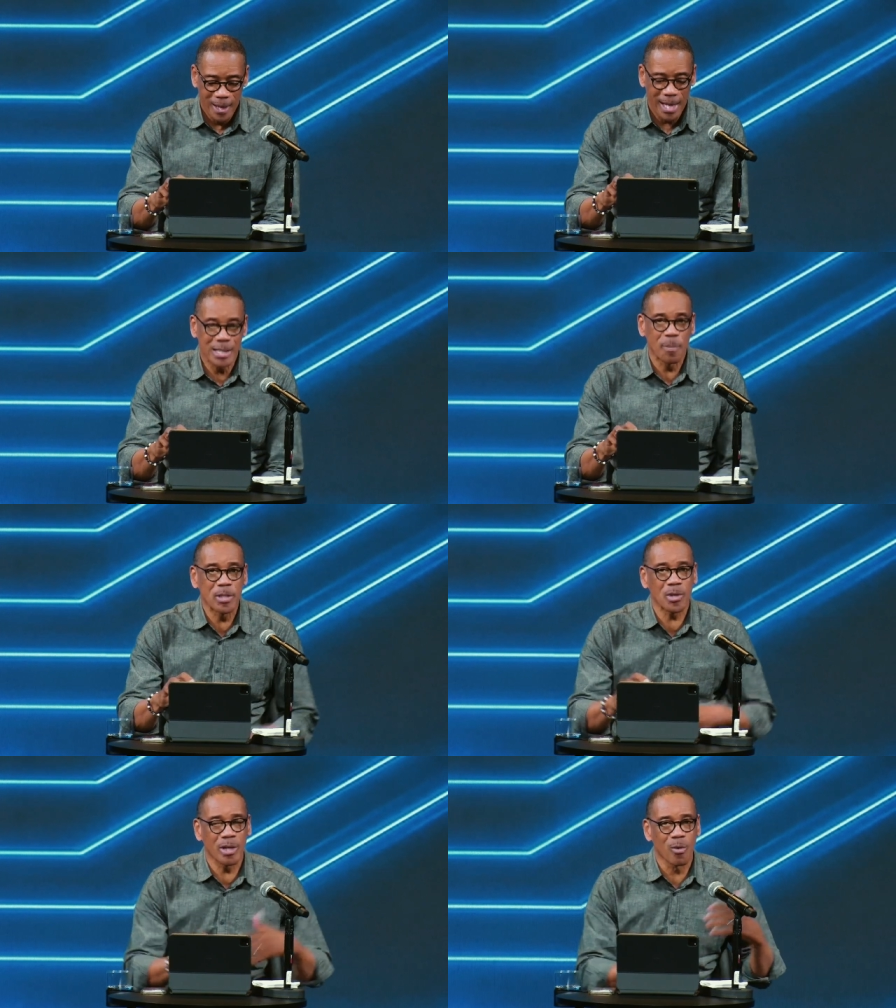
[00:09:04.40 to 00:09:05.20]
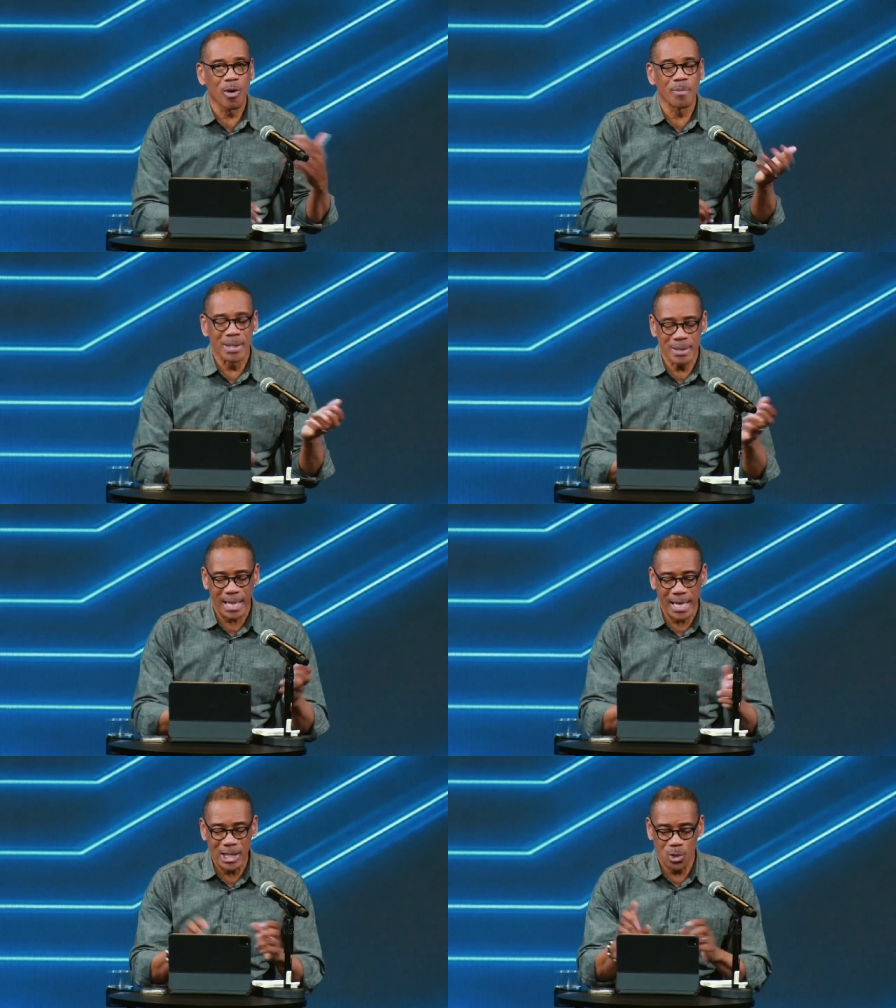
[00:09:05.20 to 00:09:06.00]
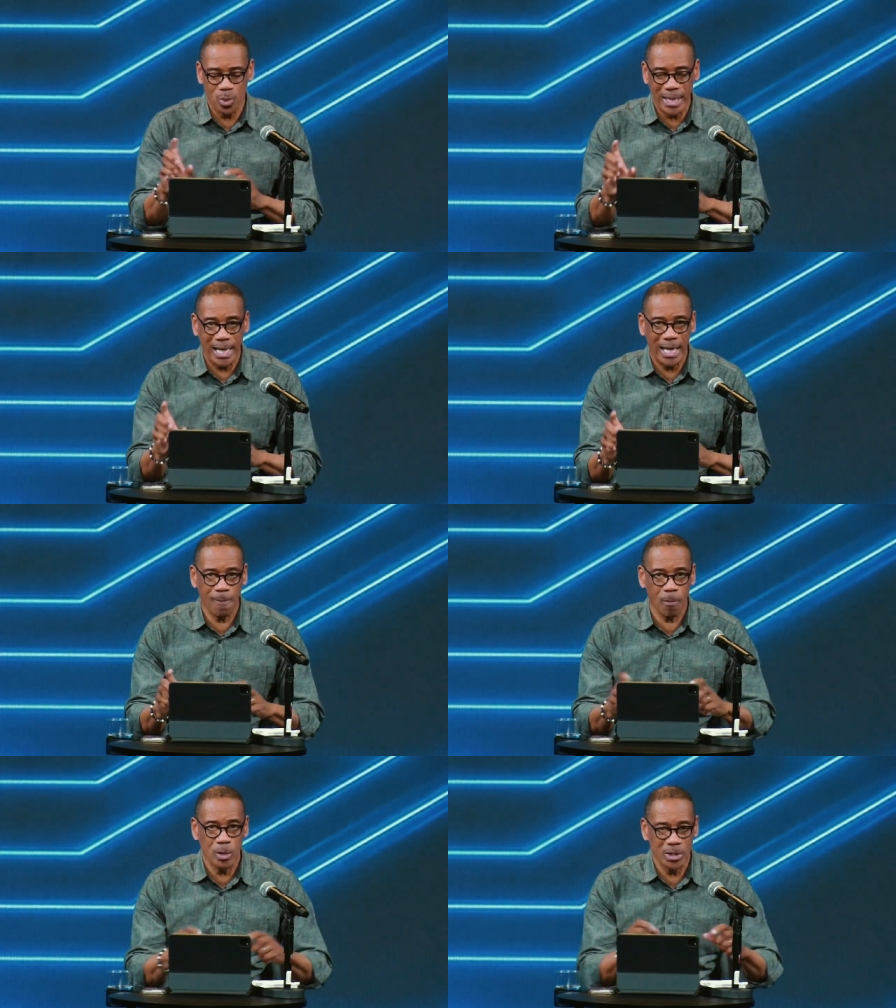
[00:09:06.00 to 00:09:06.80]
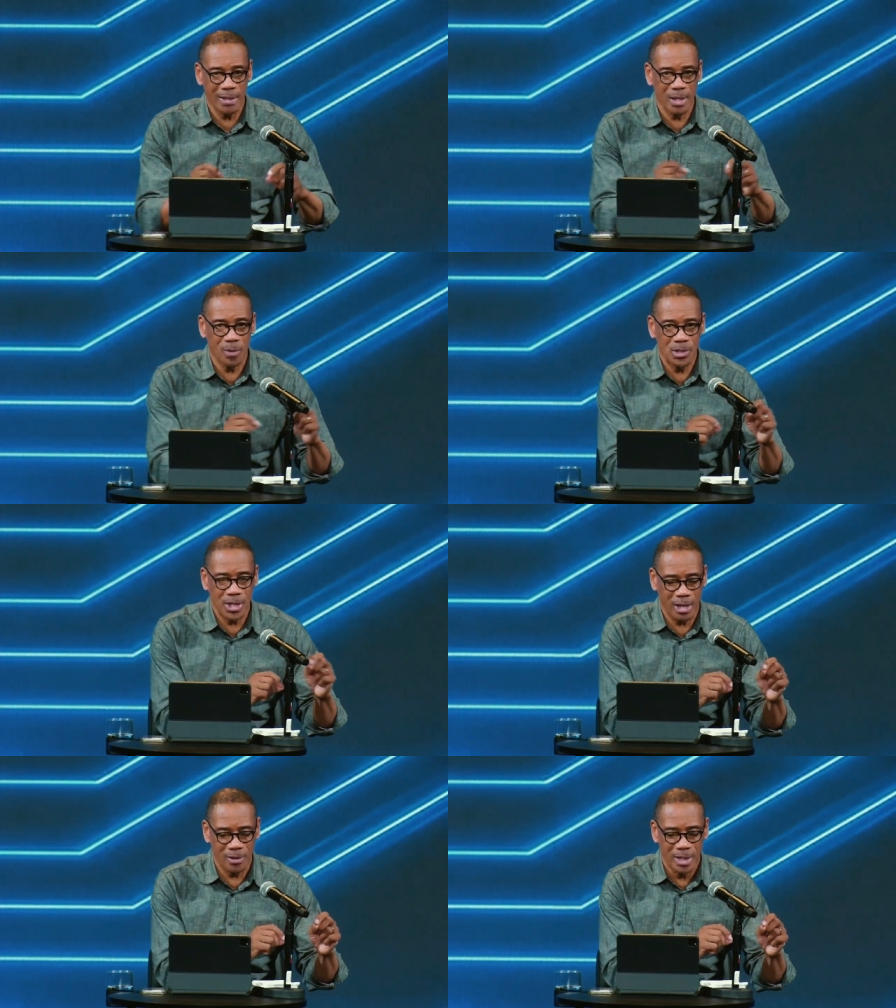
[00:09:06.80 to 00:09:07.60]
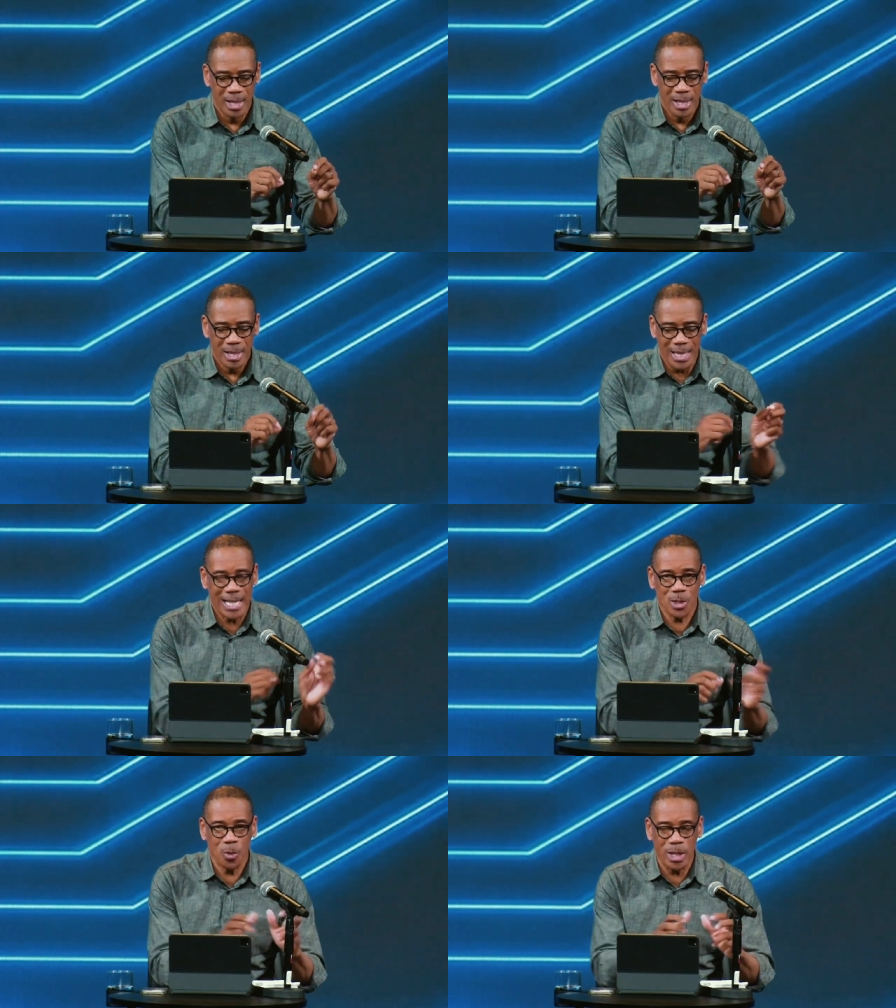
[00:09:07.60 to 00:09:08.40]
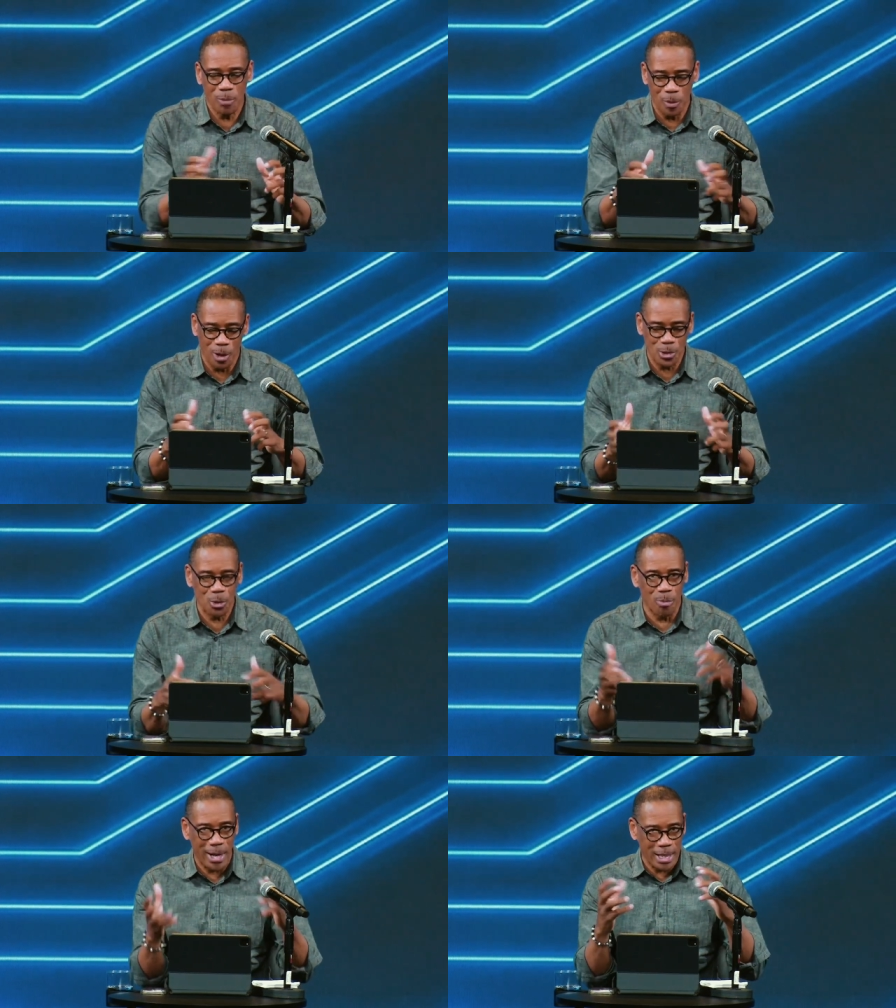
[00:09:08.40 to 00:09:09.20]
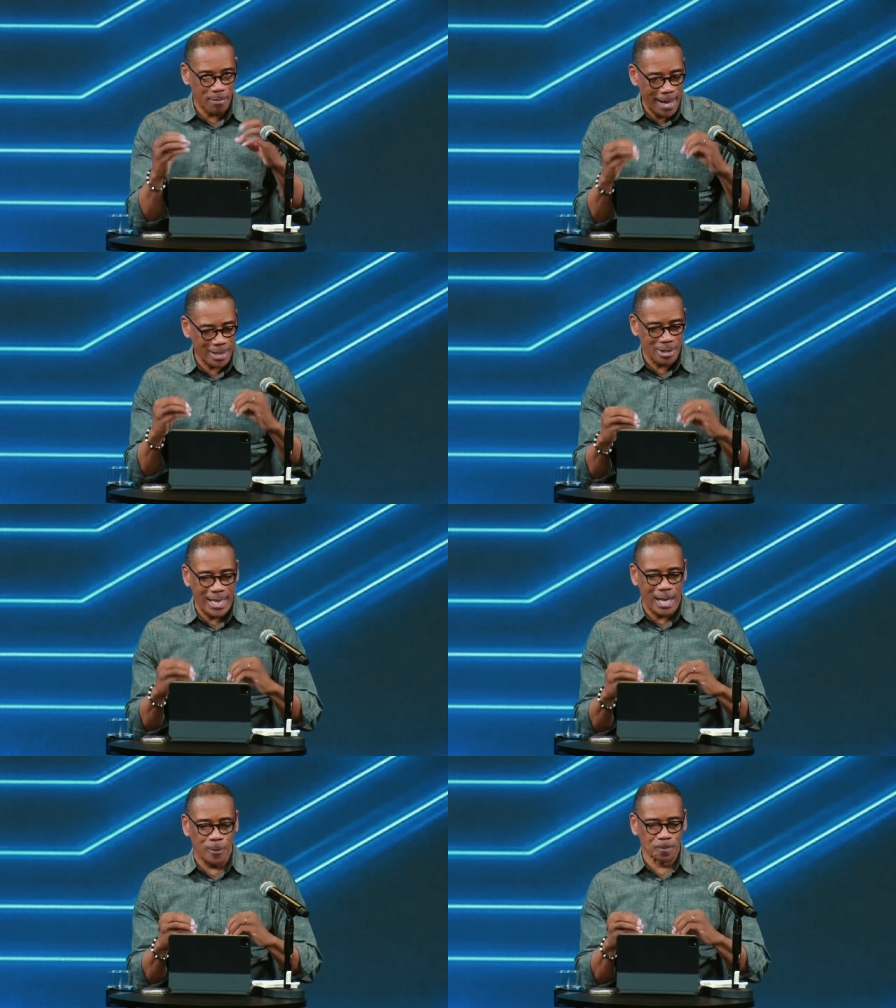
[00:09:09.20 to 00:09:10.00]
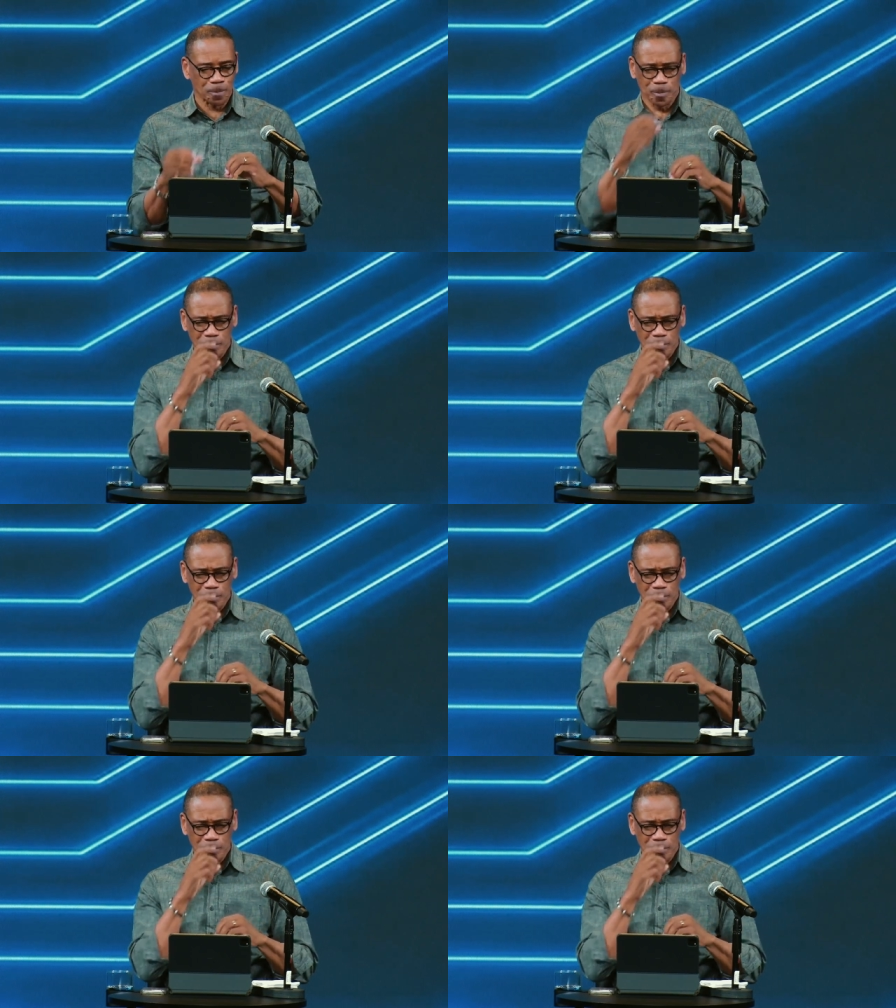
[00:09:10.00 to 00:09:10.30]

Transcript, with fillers: It's a picture of Romans 8:28, which I think we shared last week, but we're also bringing it back to now.